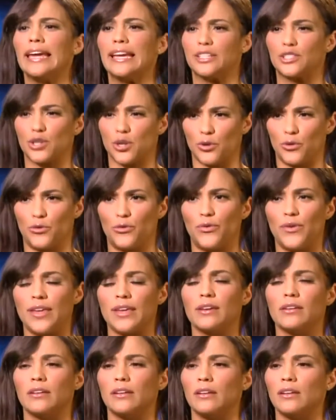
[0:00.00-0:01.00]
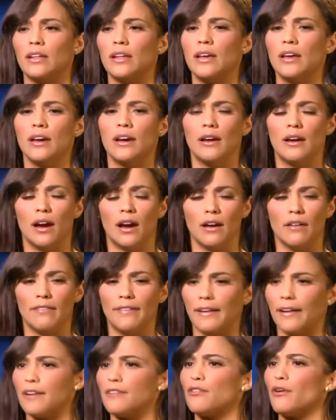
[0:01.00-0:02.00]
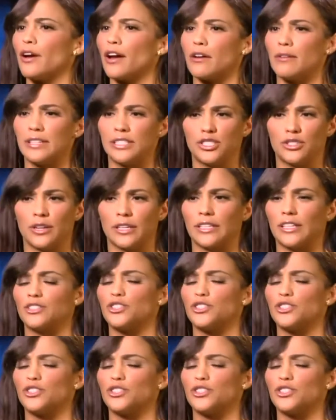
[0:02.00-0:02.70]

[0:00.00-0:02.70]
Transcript: It should feel uh, very voyeuristic.